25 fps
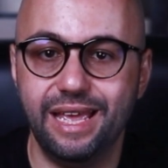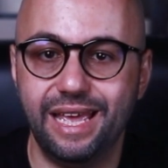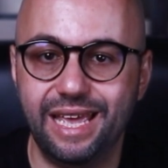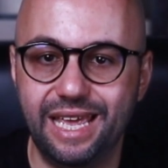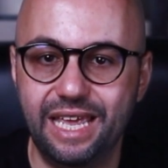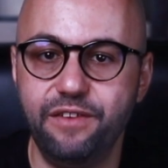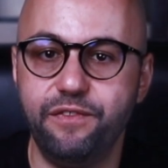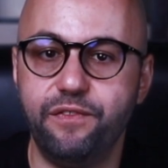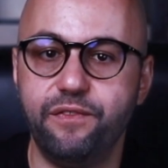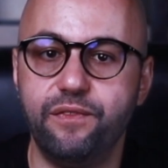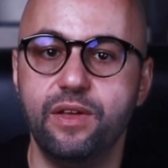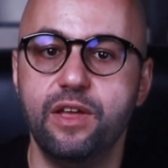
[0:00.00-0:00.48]

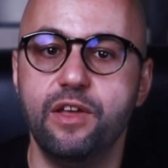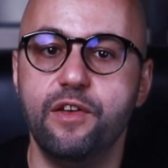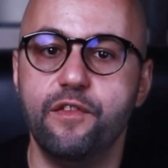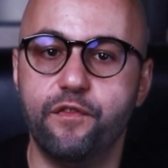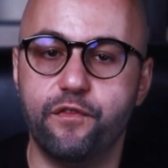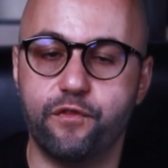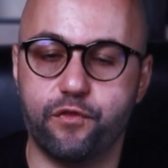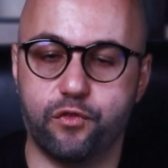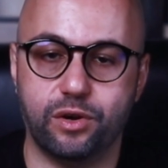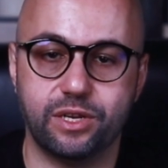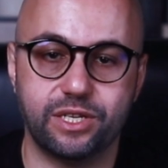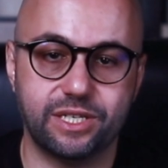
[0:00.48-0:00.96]
If,
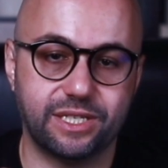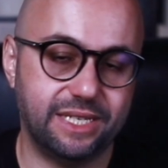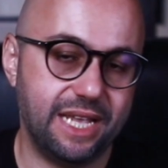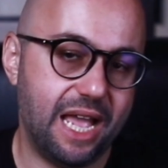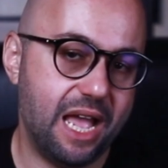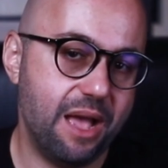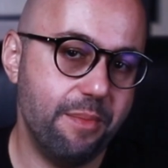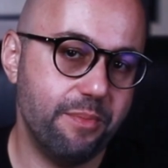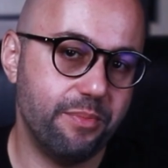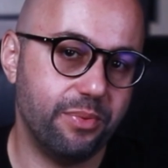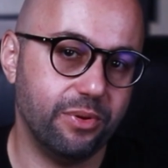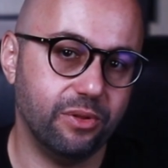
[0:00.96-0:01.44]
for
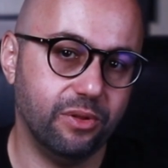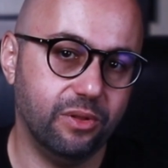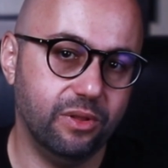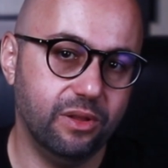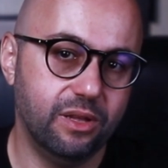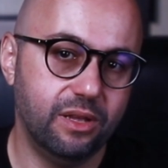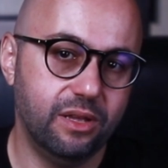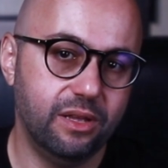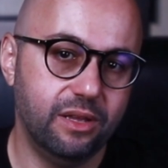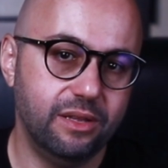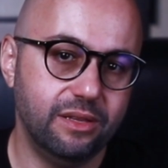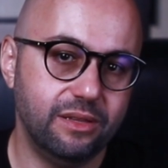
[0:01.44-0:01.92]
example,
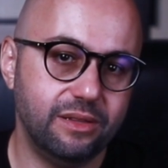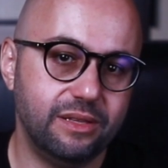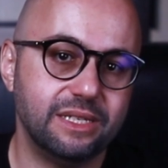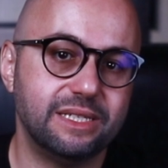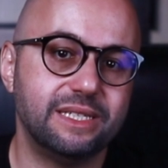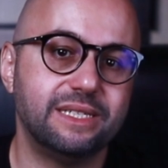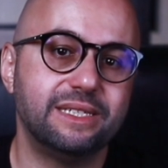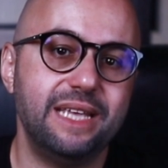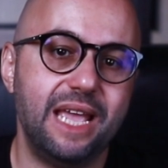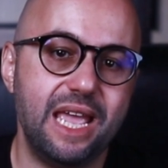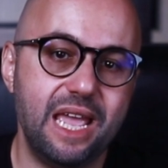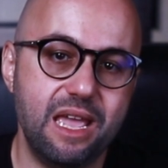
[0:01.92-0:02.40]
the
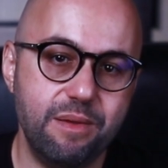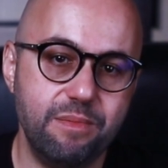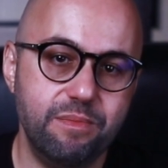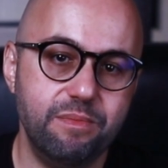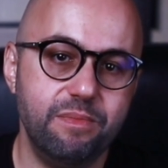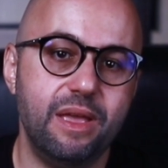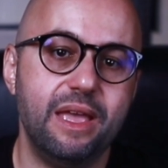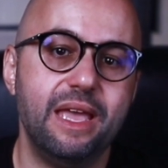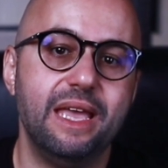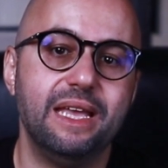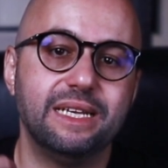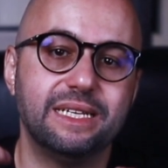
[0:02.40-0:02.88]

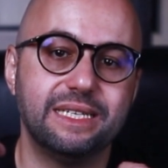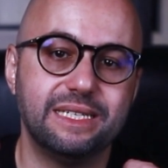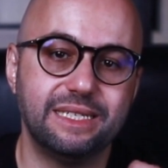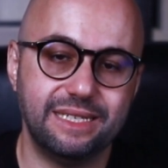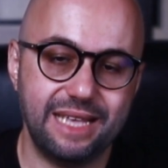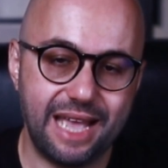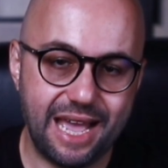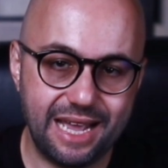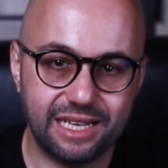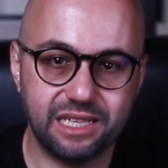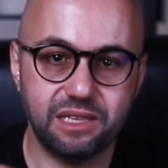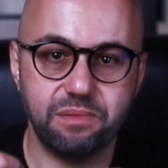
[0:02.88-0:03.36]
same
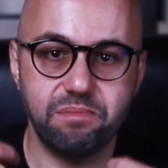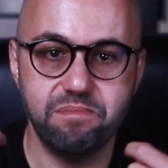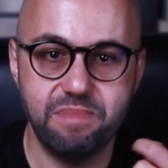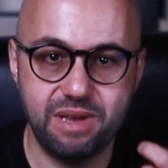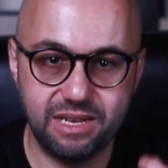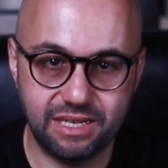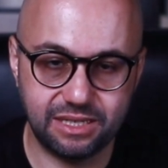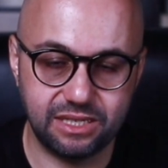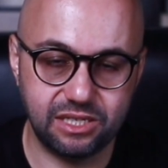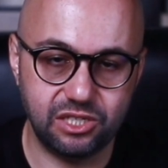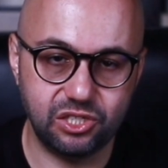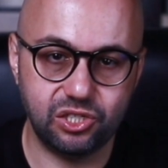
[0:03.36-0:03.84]
exact
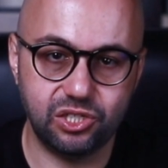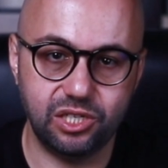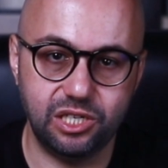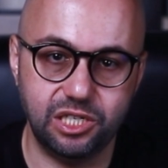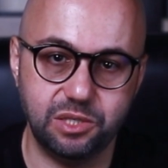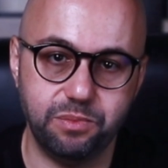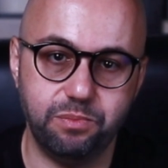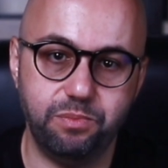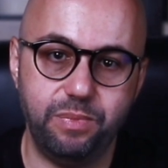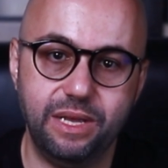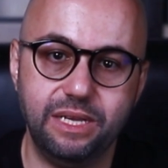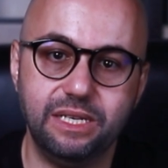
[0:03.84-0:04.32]
message
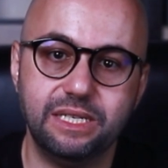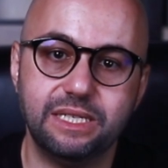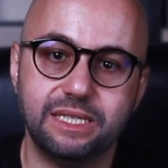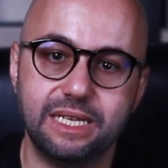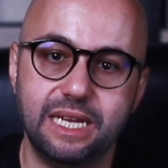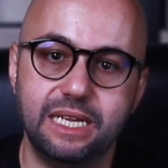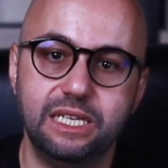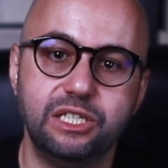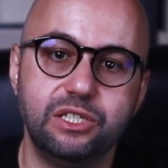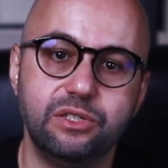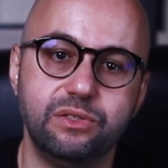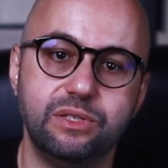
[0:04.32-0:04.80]
is being
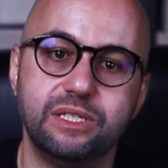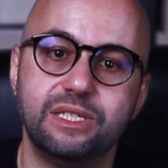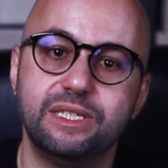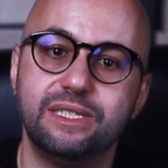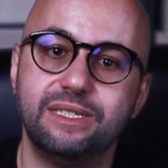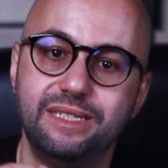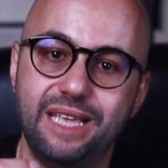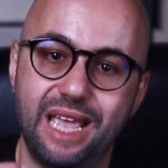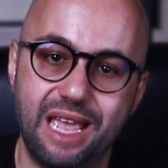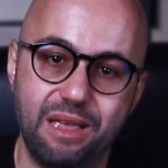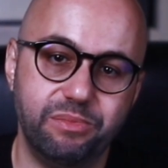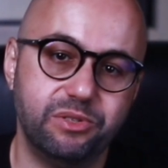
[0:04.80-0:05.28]
sent to the
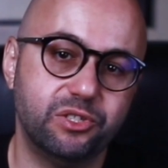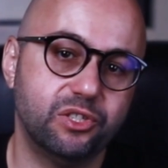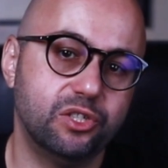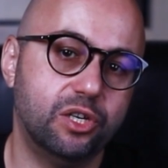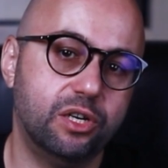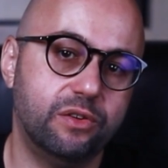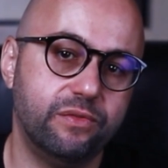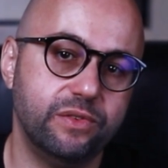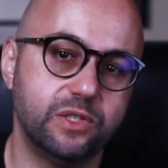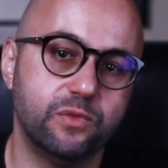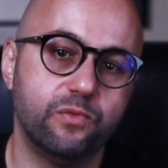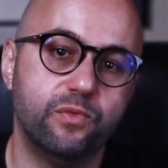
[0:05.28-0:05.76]
same
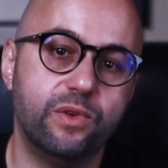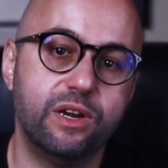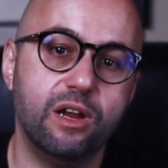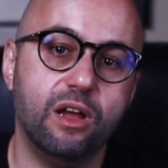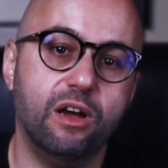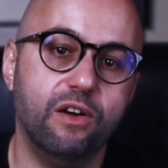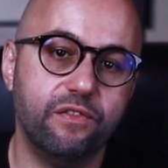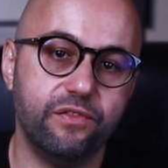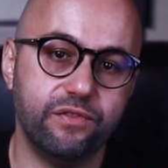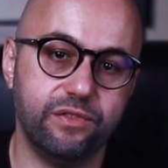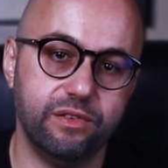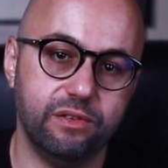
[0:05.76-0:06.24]
service very
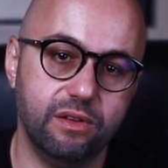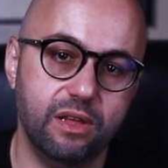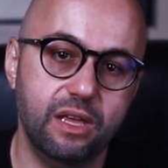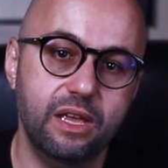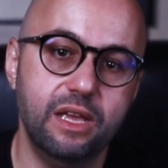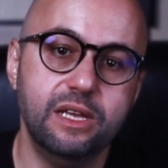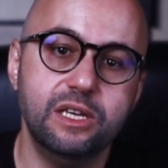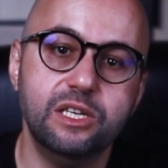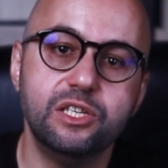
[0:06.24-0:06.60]
often,